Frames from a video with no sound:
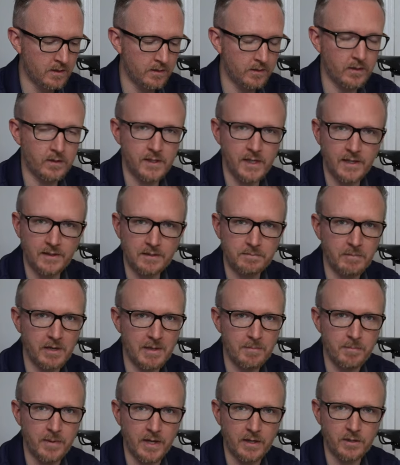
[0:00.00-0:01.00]
Against my
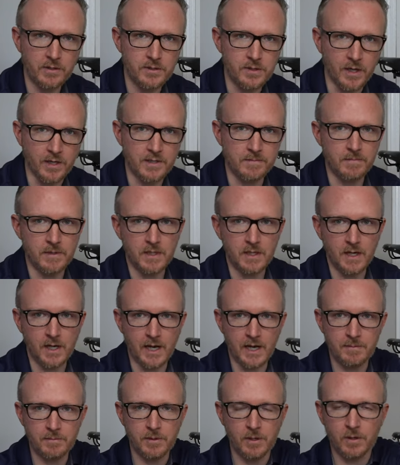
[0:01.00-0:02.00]
better judgment,
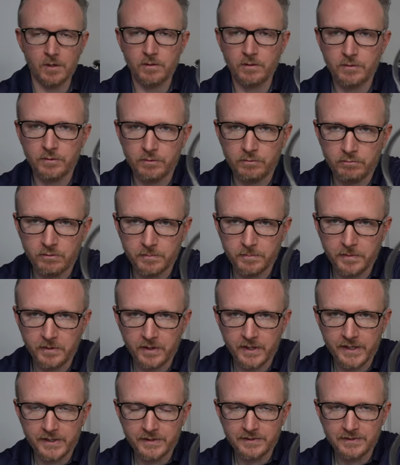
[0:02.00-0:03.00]
I'm going to
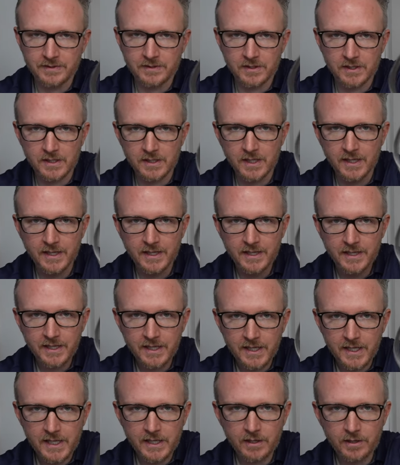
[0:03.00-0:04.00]
replace the
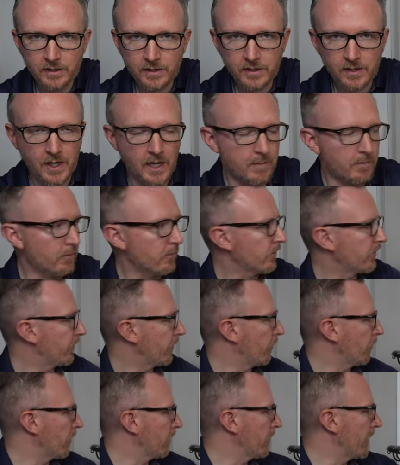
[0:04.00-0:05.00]
inner cable
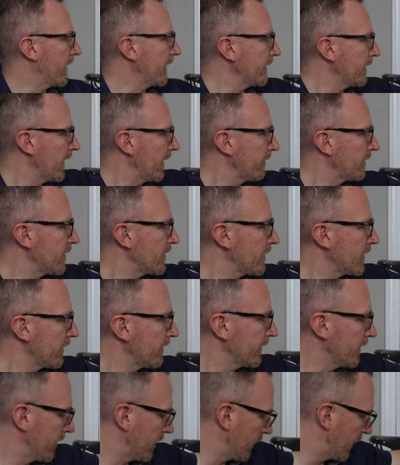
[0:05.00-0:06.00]
for my left
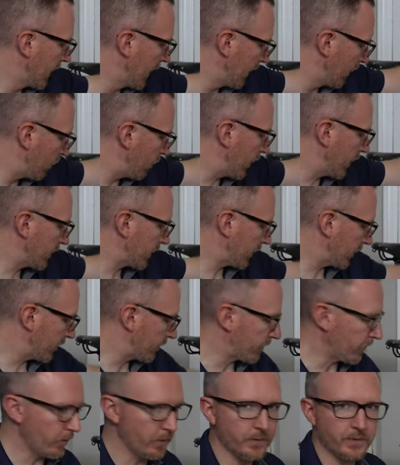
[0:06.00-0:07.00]
shifter, which
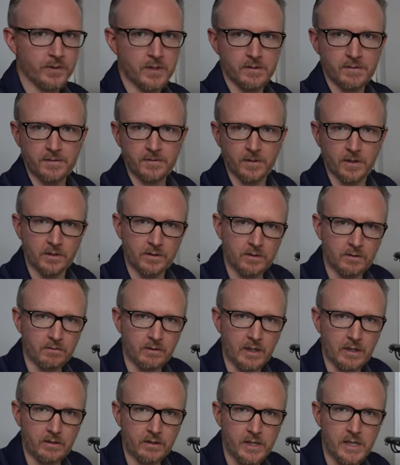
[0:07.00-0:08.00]
controls the front
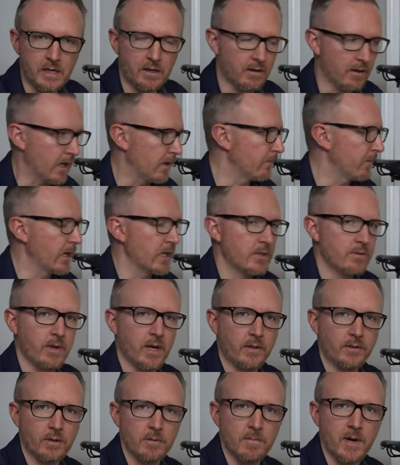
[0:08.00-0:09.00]
derailleur here on my
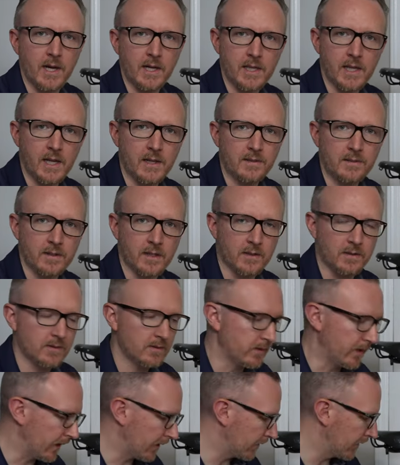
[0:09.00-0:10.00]
Trek Domane
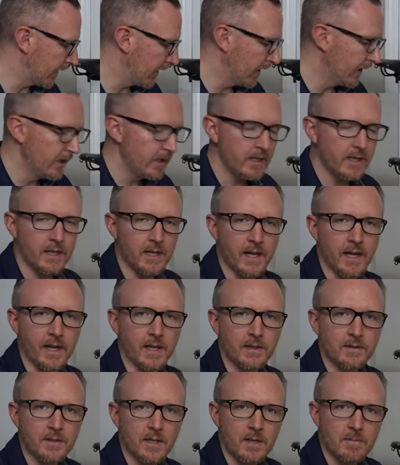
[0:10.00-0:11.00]
SL6. It has